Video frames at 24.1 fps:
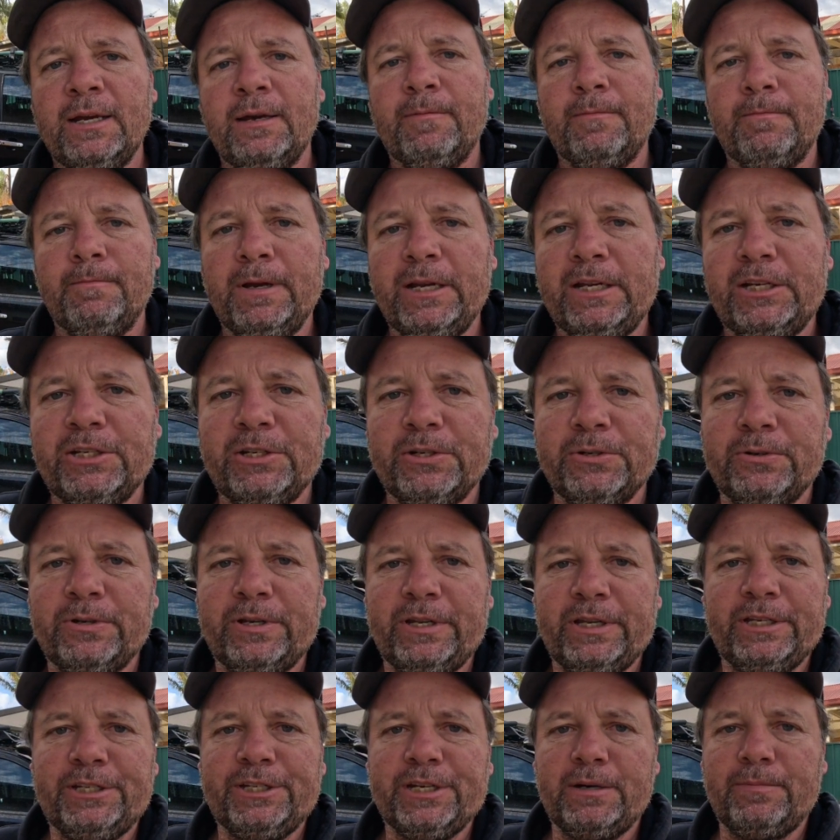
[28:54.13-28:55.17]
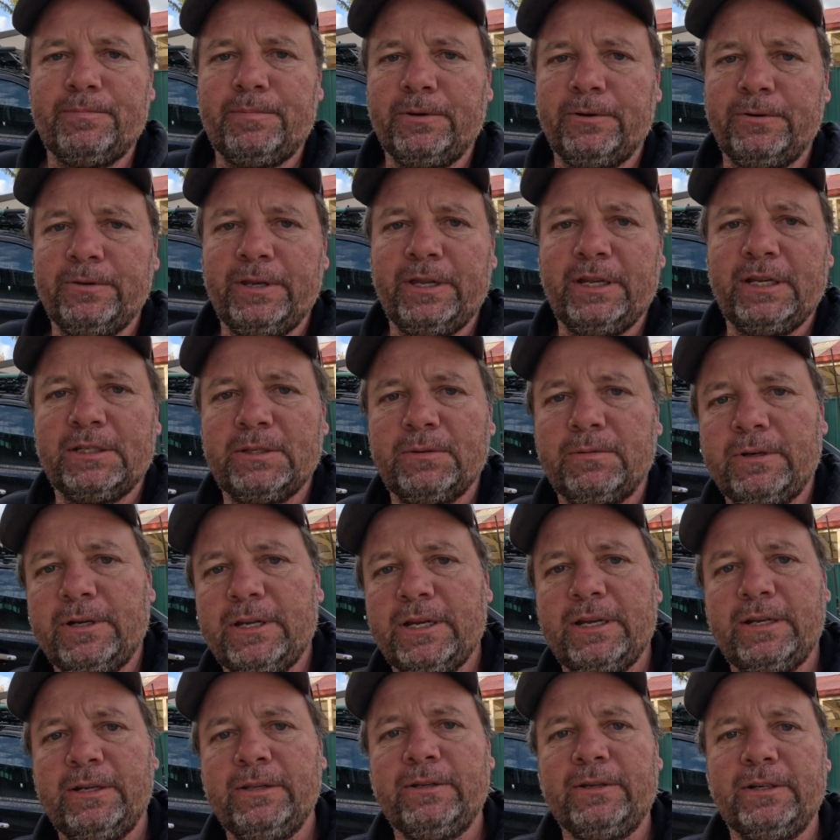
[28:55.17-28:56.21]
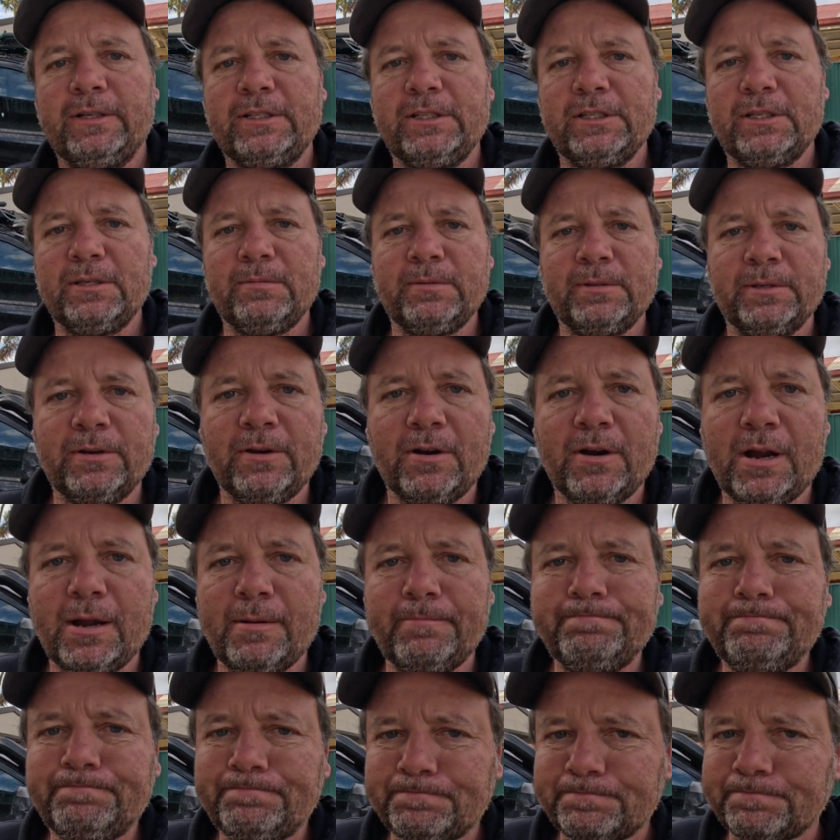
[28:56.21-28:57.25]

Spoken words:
make sure you jump on next week, like and subscribe,